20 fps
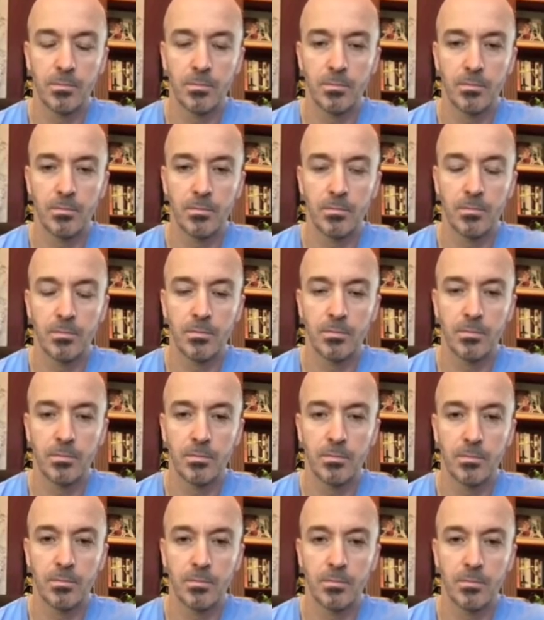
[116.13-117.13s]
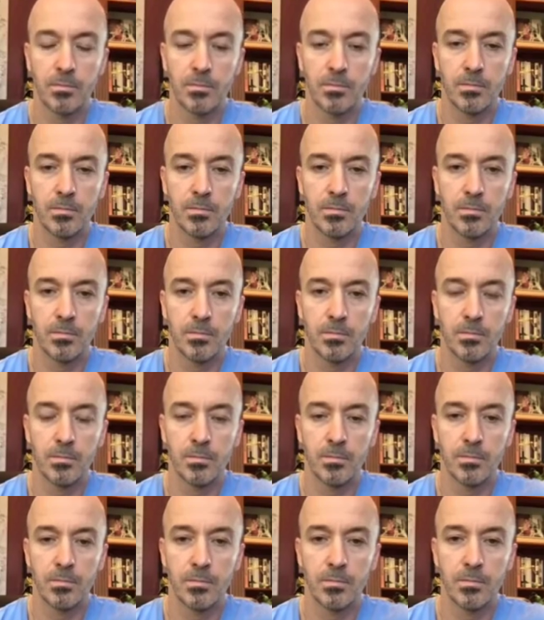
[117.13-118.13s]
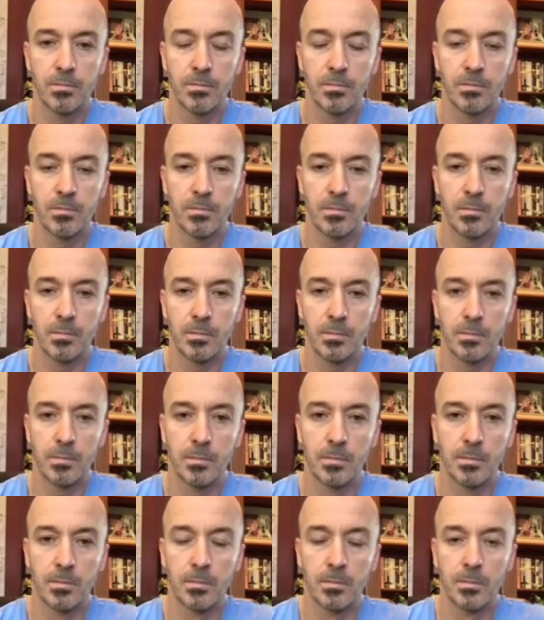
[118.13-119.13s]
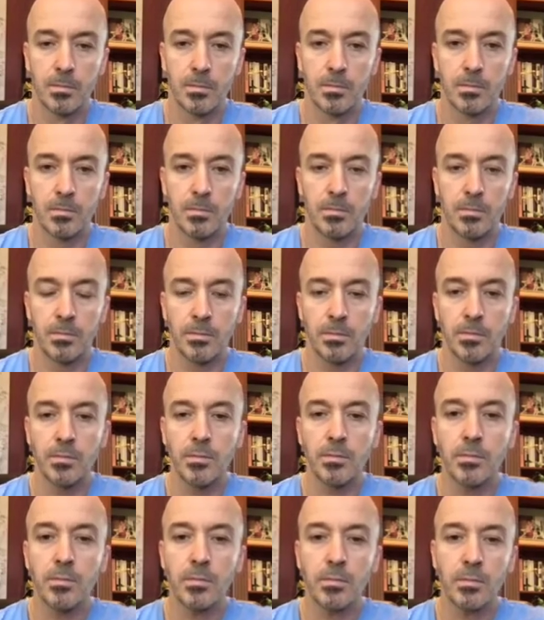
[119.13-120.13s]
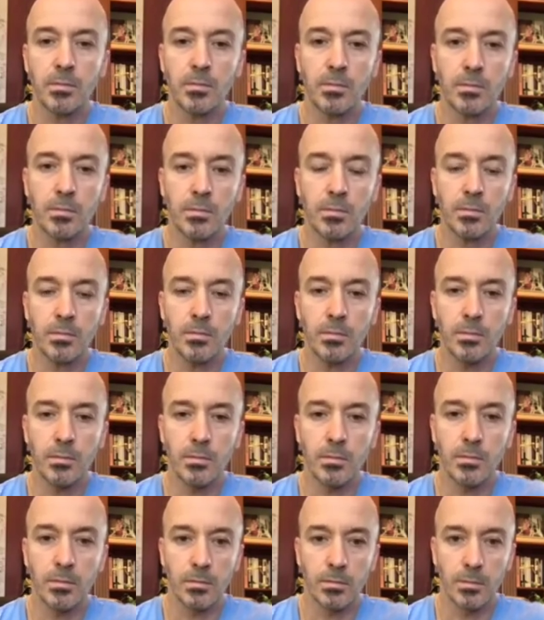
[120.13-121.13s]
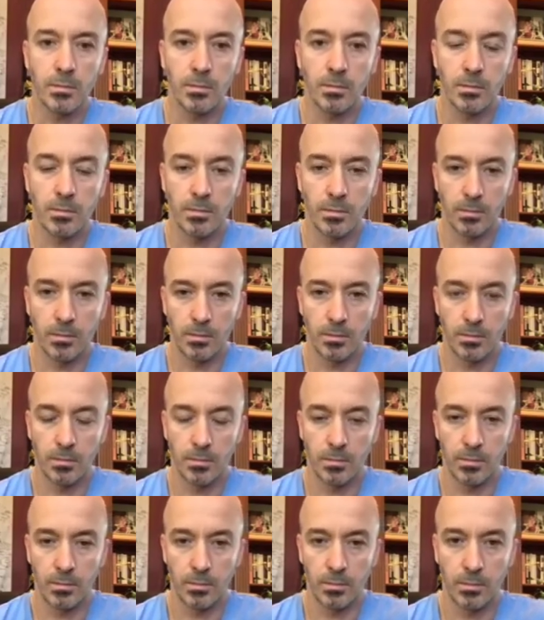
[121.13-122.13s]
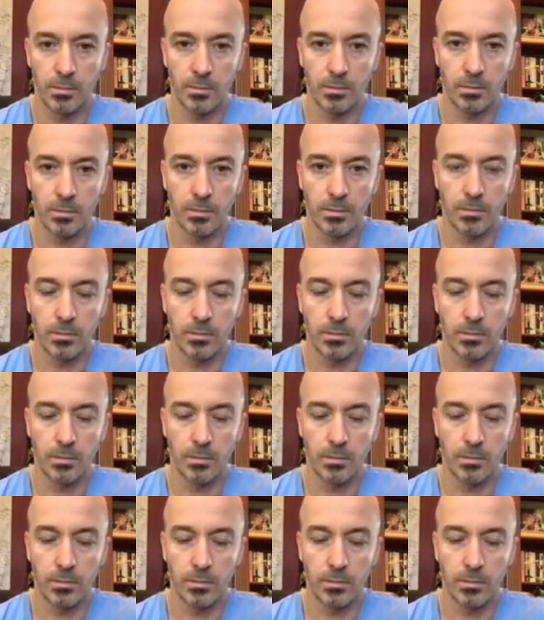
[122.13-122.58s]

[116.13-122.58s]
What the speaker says: This person isn't speaking.